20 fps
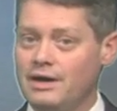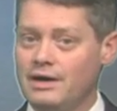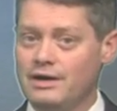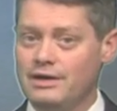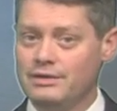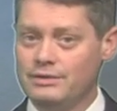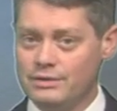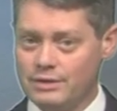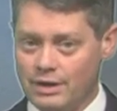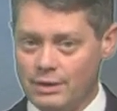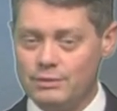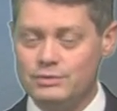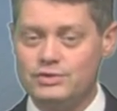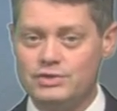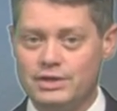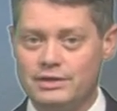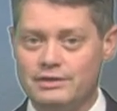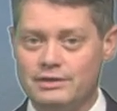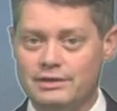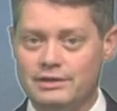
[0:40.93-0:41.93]
You can always
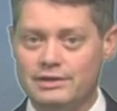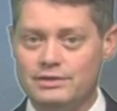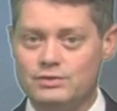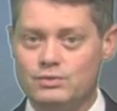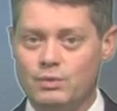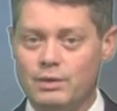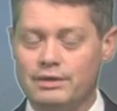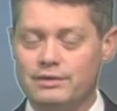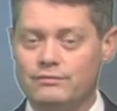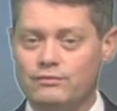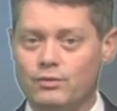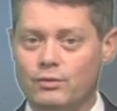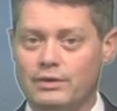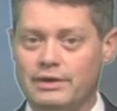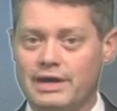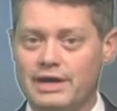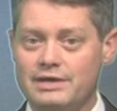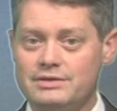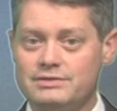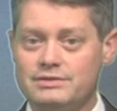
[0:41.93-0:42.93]
check the latest weather
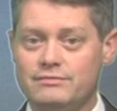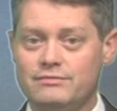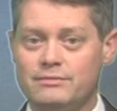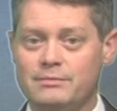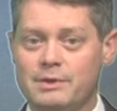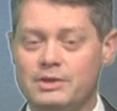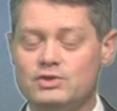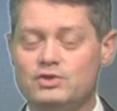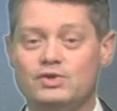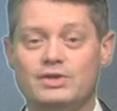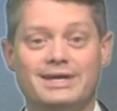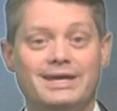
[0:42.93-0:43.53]
forecast information